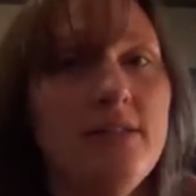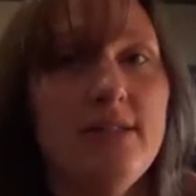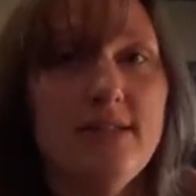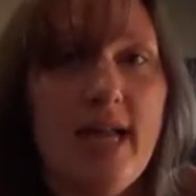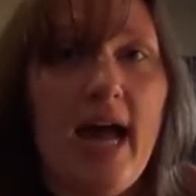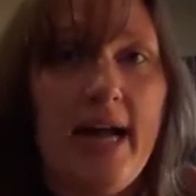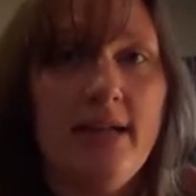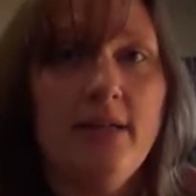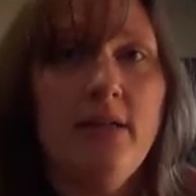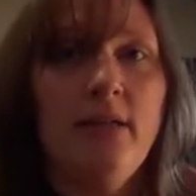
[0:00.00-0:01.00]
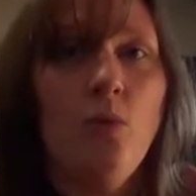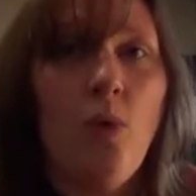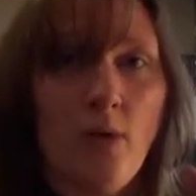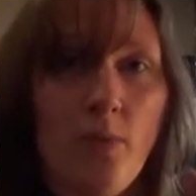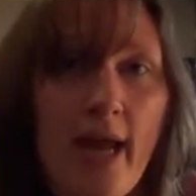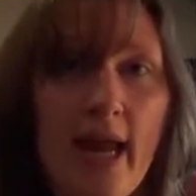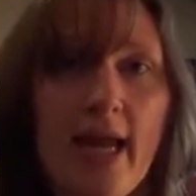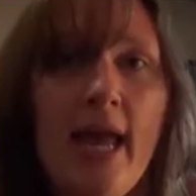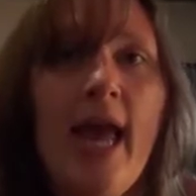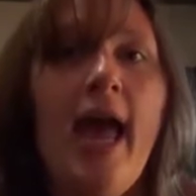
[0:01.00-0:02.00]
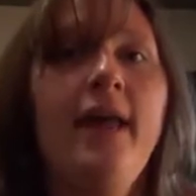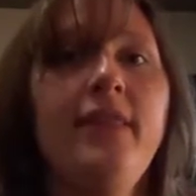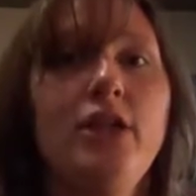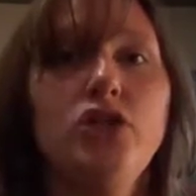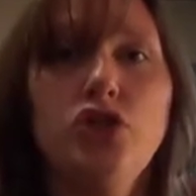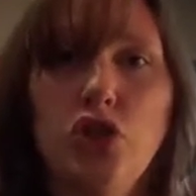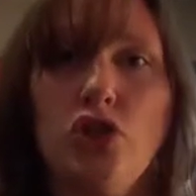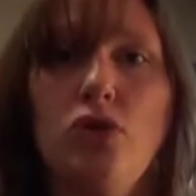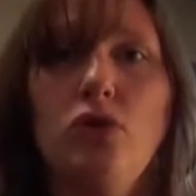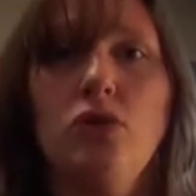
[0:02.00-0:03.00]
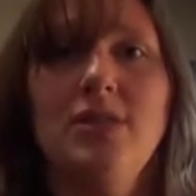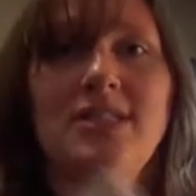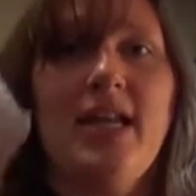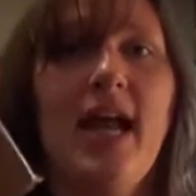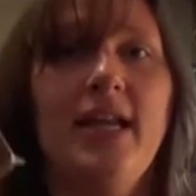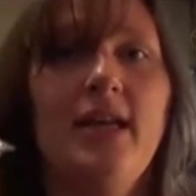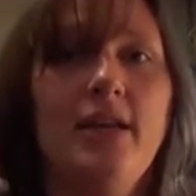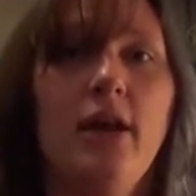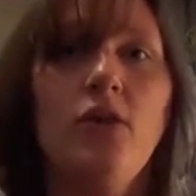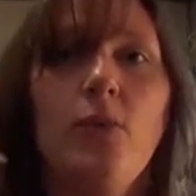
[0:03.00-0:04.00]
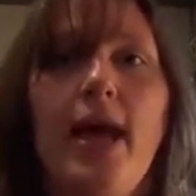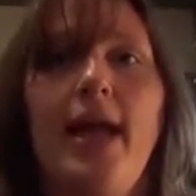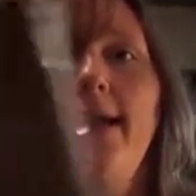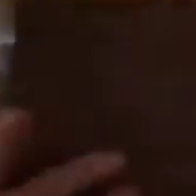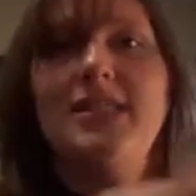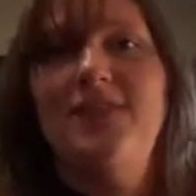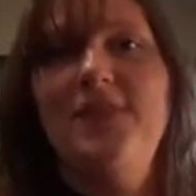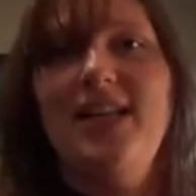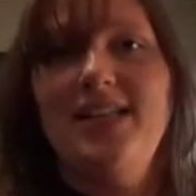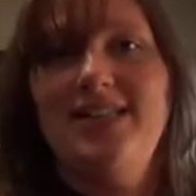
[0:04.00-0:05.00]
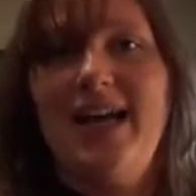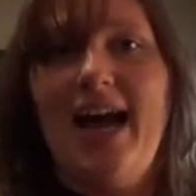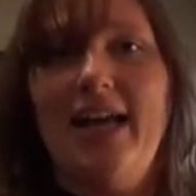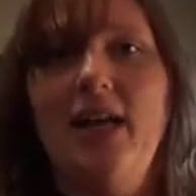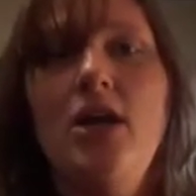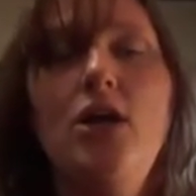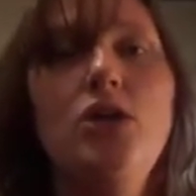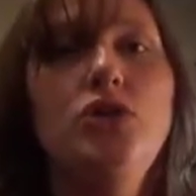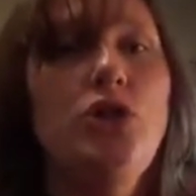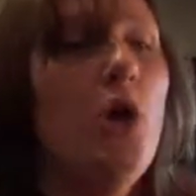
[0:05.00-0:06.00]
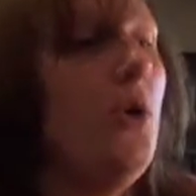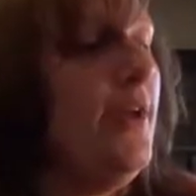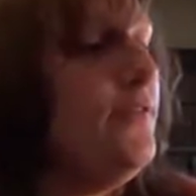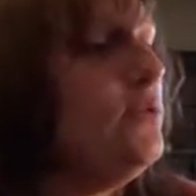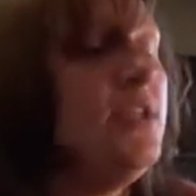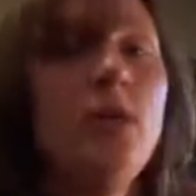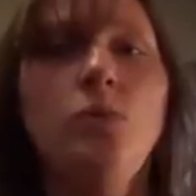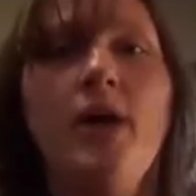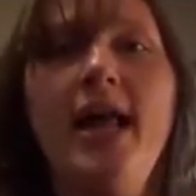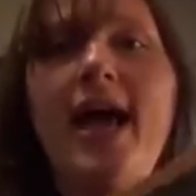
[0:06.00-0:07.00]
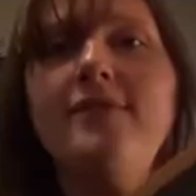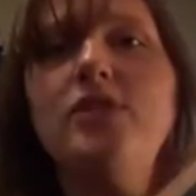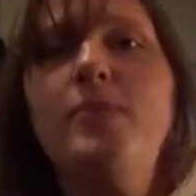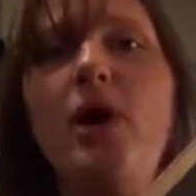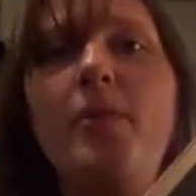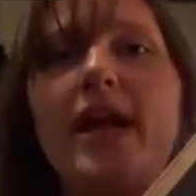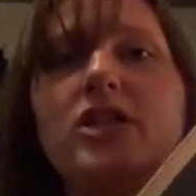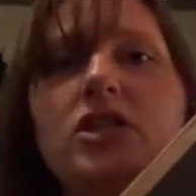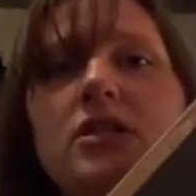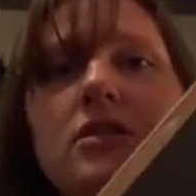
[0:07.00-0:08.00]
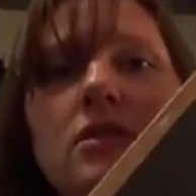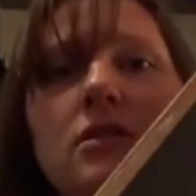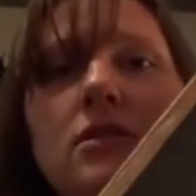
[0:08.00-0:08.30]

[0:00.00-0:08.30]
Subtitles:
designed one way and then a journal designed another way to fit inside. So if you didn't want to have spell pages